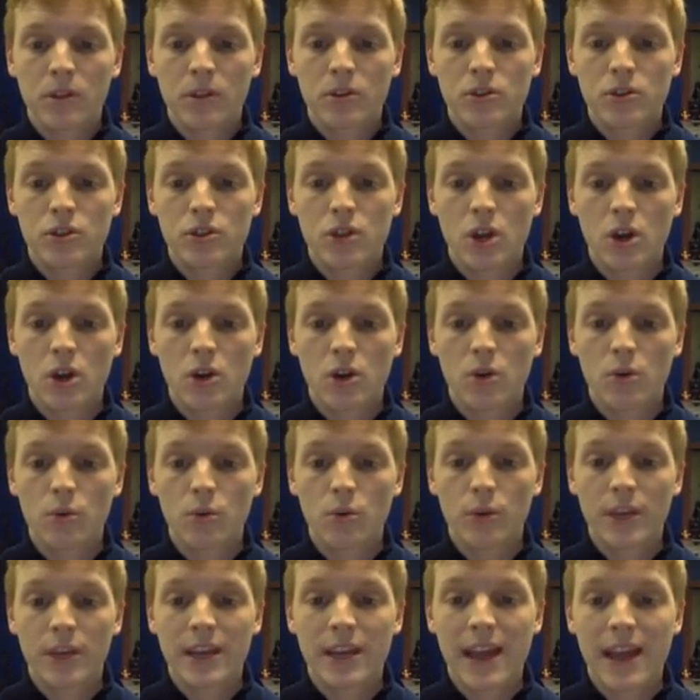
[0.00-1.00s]
So
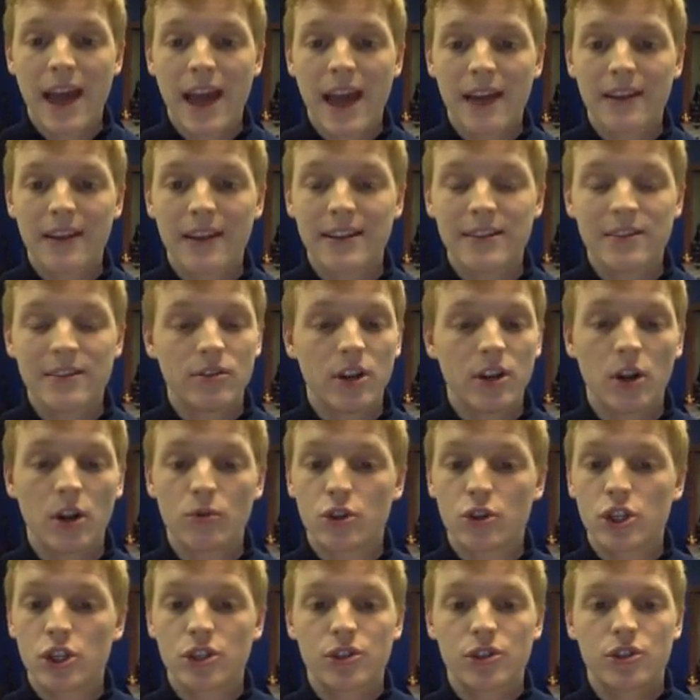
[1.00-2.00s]
we can add in,
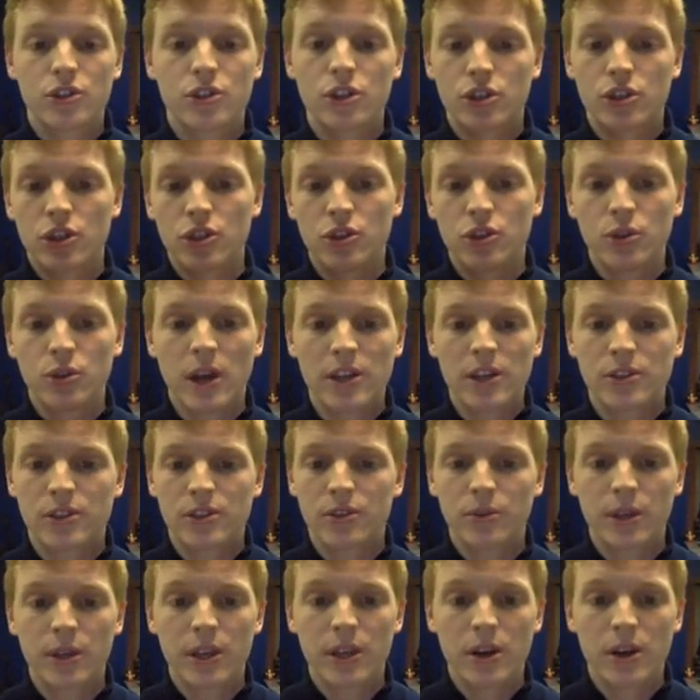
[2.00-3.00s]
just as you guys
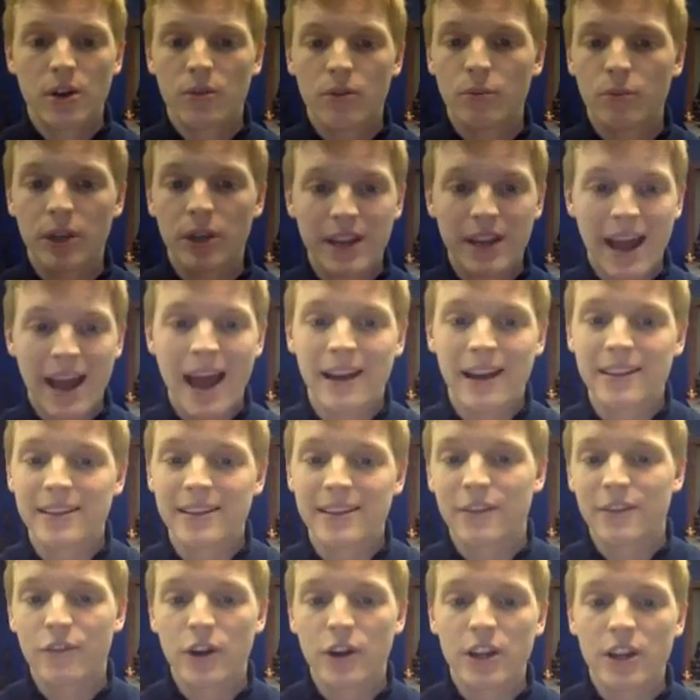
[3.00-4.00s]
do here, we can add in
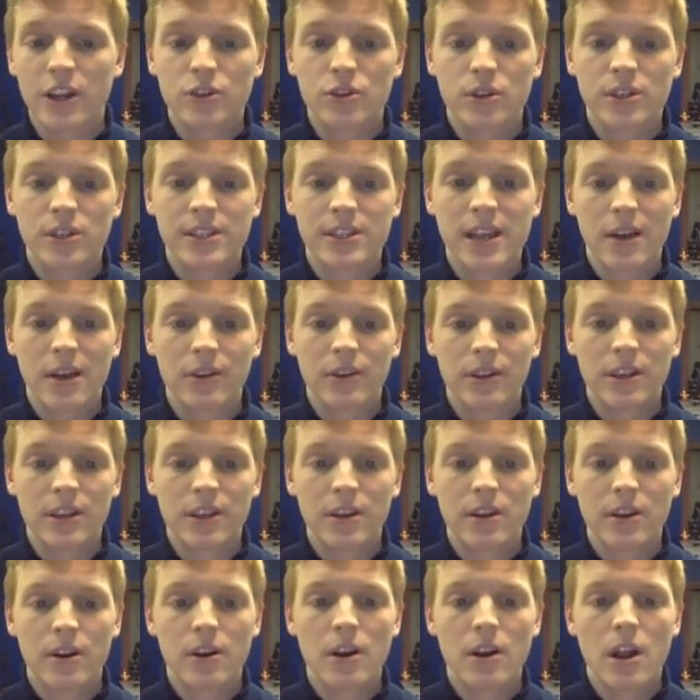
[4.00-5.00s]
different interests down
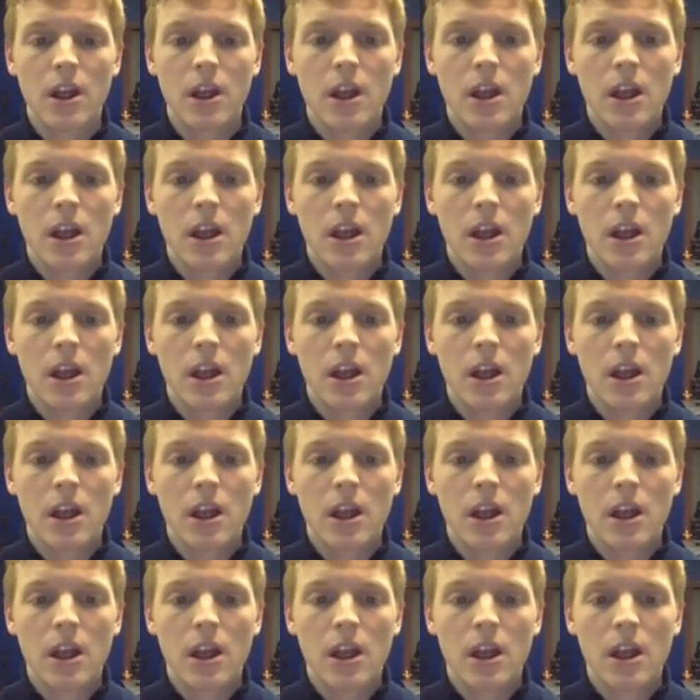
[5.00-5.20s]
here.